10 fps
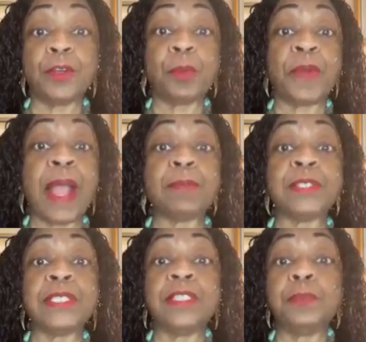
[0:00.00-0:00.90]
or
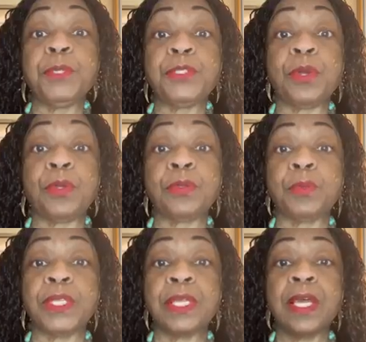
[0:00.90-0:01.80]
perhaps needs to be told
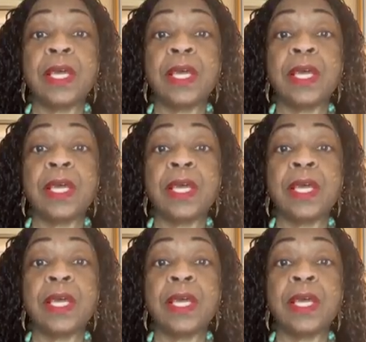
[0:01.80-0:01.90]
with